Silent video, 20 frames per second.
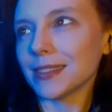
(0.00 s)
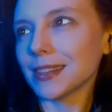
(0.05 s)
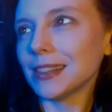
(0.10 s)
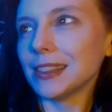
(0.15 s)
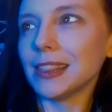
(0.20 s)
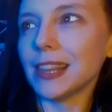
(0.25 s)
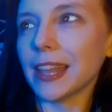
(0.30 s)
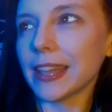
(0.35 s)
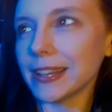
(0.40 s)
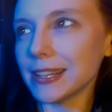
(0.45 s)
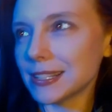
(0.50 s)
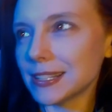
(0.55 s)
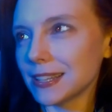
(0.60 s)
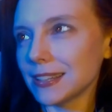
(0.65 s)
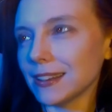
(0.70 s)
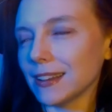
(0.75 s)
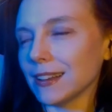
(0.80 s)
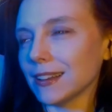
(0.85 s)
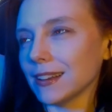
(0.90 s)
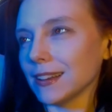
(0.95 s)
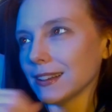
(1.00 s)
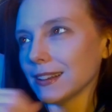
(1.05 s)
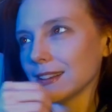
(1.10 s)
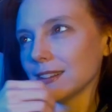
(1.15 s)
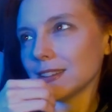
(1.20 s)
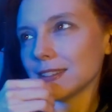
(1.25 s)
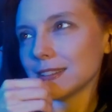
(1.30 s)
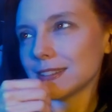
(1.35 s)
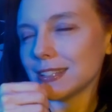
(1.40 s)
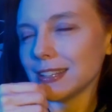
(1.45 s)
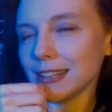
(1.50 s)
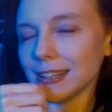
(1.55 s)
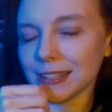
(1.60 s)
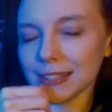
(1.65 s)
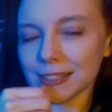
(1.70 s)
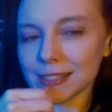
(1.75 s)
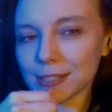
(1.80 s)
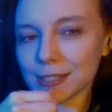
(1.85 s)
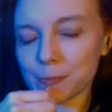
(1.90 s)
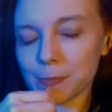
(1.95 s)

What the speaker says: light scenes.